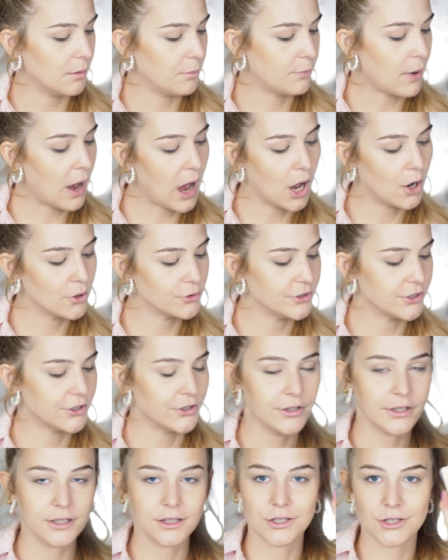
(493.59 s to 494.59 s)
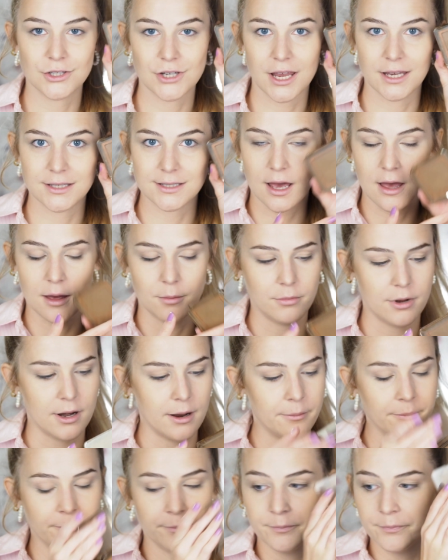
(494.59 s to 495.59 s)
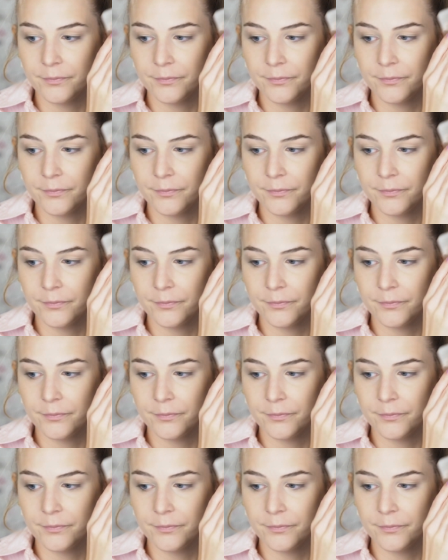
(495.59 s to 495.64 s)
powder in the shade Ambra.